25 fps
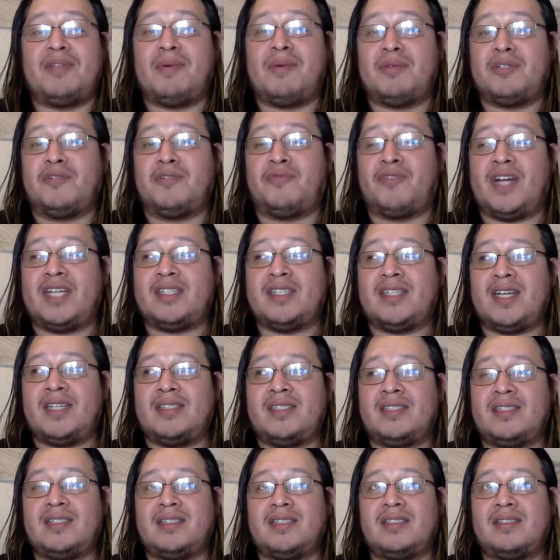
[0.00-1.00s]
done with the
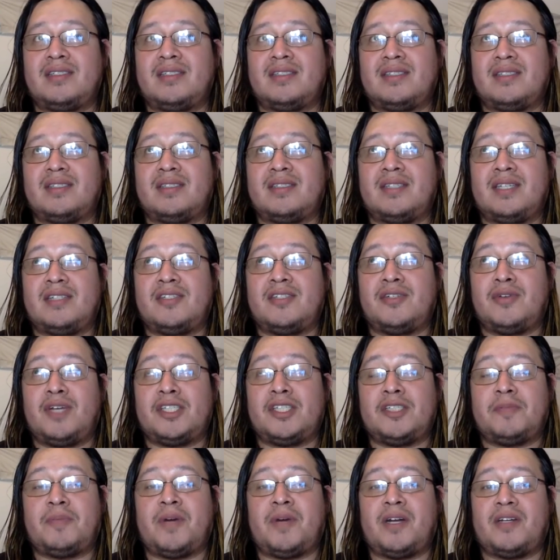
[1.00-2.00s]
franchise since
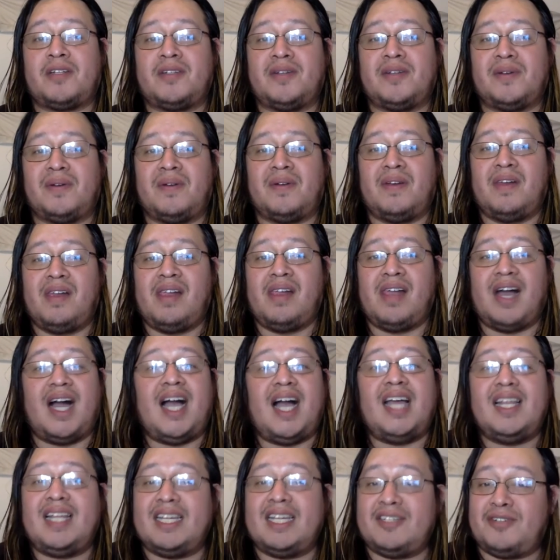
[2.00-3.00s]
Jurassic Park 2.
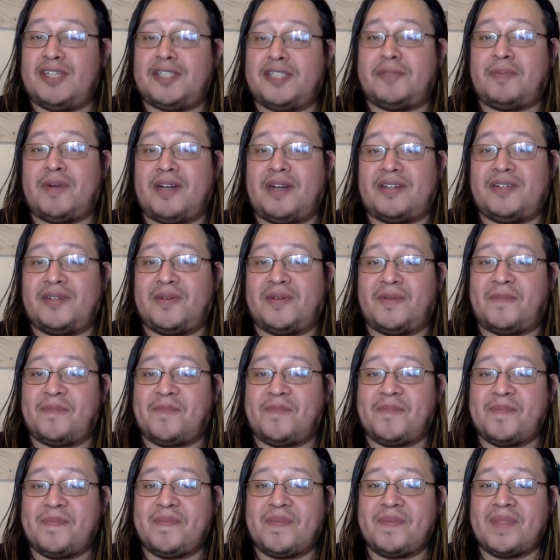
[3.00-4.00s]
I like Jurassic Park 2.
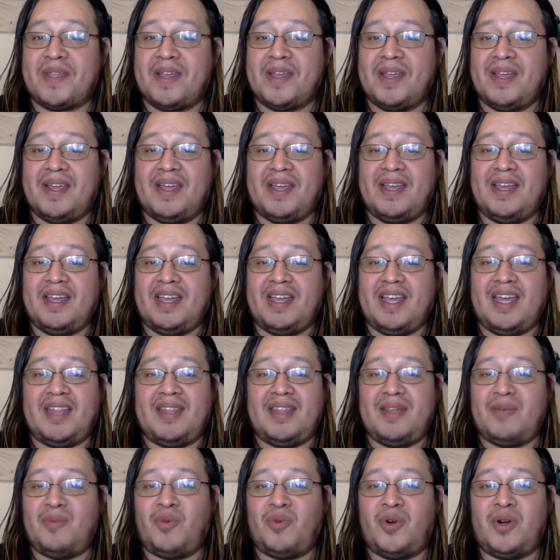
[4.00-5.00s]
And
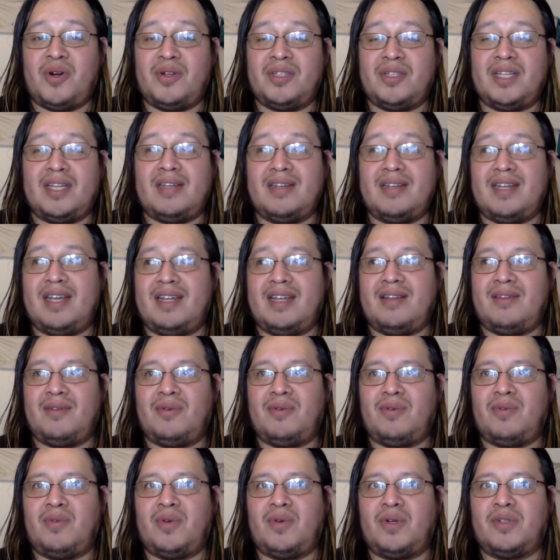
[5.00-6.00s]
then World and the
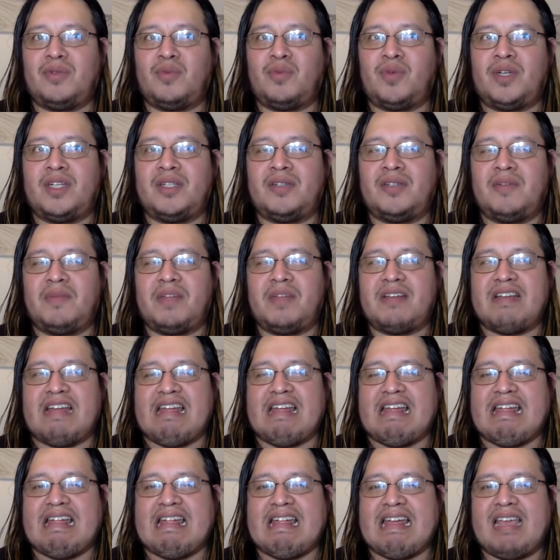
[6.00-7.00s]
World 1 and 2, I'm
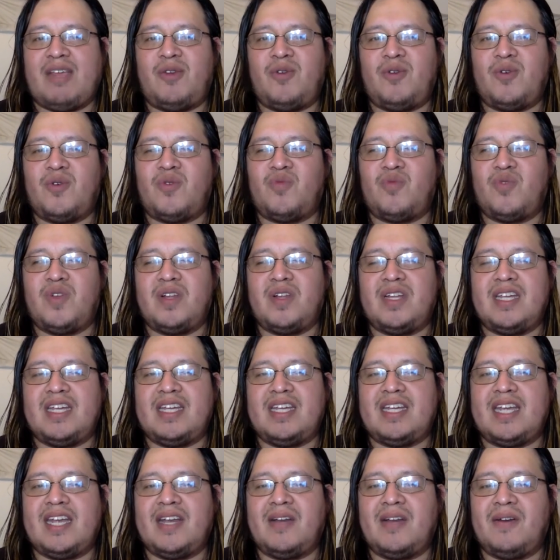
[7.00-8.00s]
like, you don't really
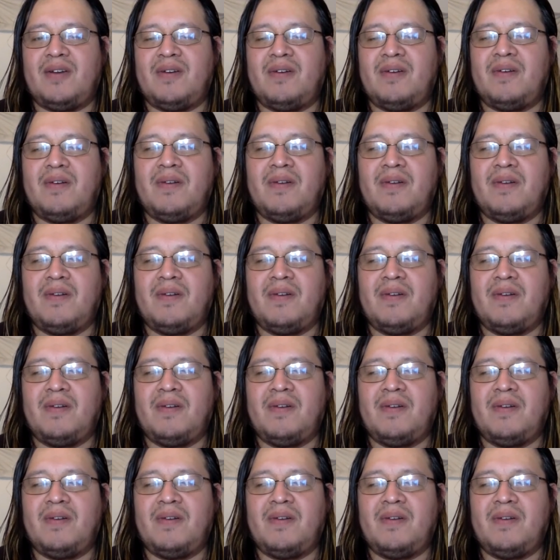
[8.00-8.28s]
care.